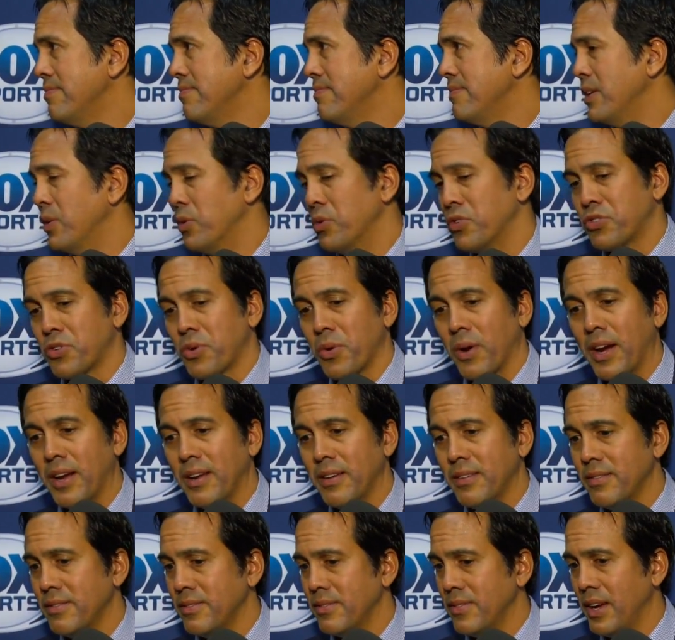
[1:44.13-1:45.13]
He was
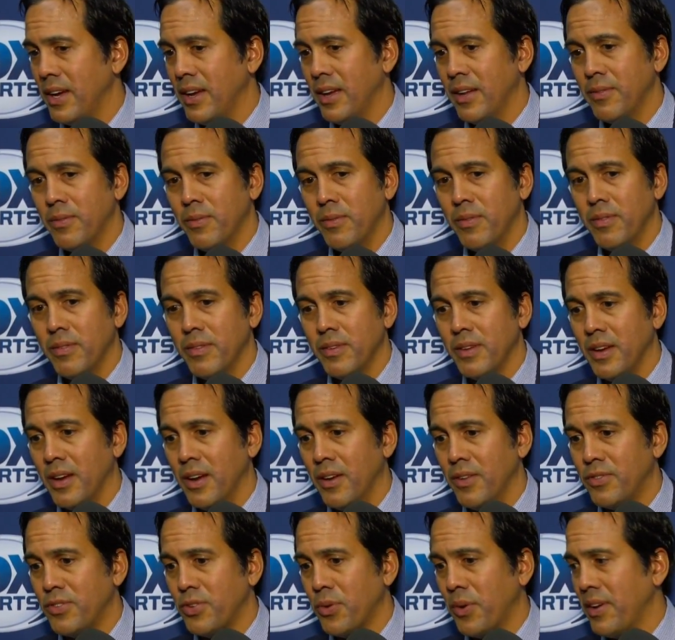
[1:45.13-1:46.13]
great. We had, you
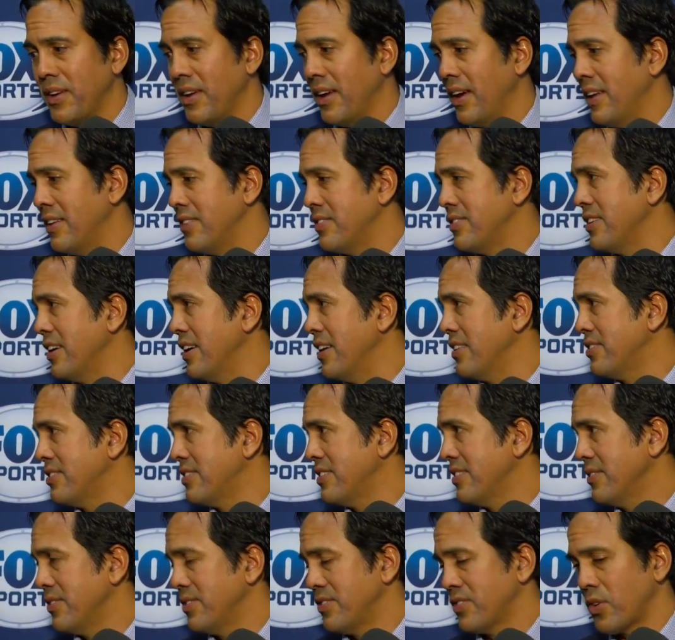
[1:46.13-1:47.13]
know, 28
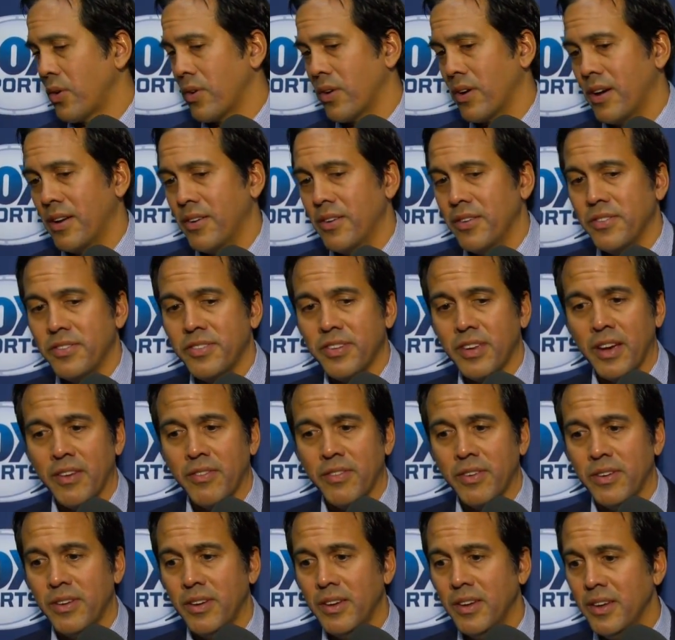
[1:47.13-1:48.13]
assists, score
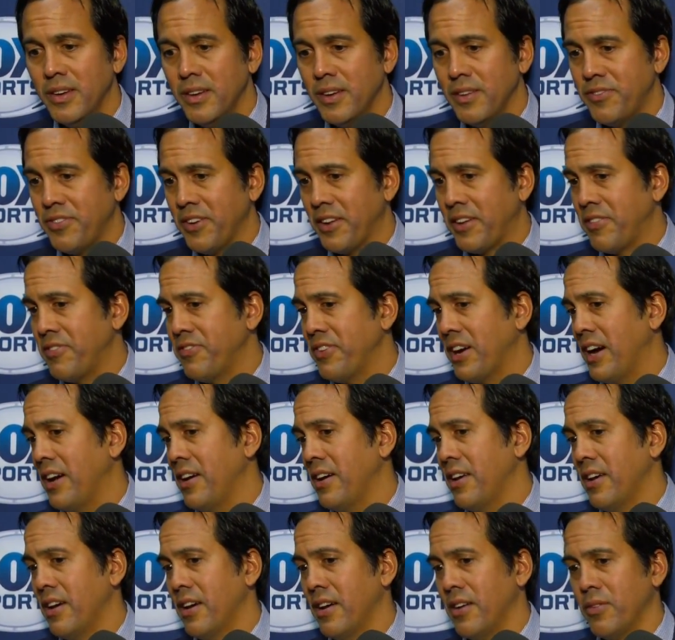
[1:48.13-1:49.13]
107,
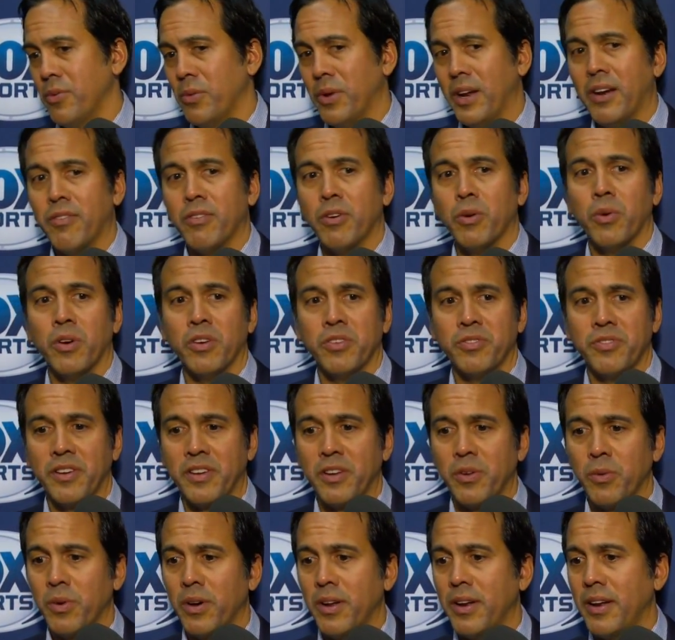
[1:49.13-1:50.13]
55, whatever it was,
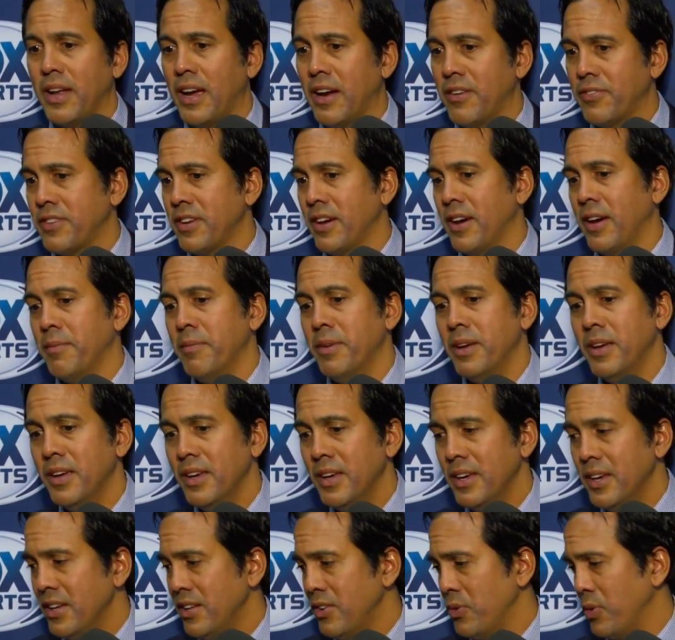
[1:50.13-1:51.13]
51 at halftime.
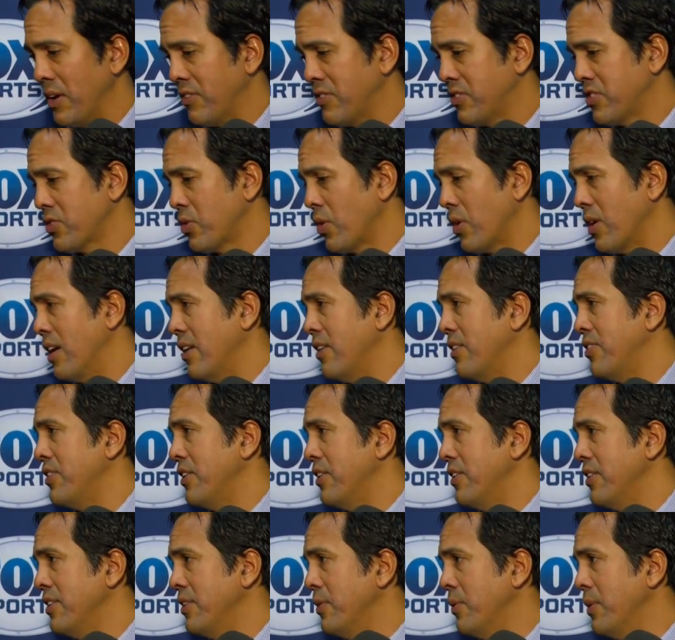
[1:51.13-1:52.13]
Do we have to score
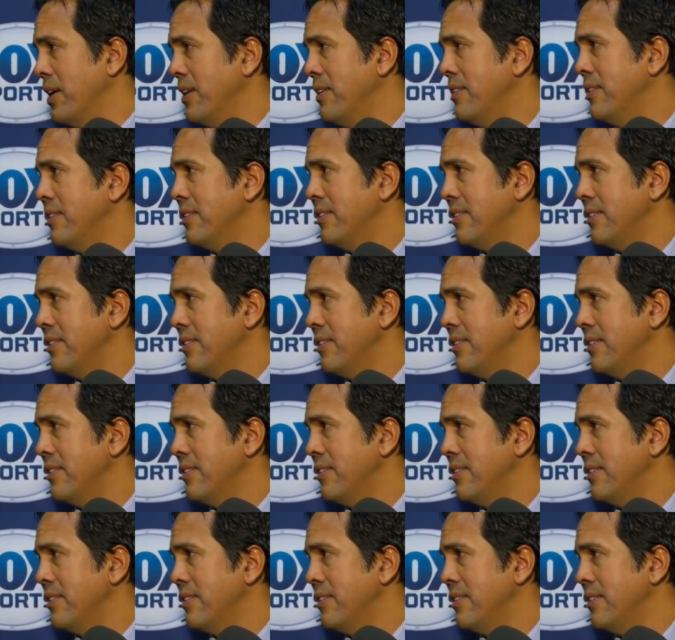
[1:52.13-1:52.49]
130 to win?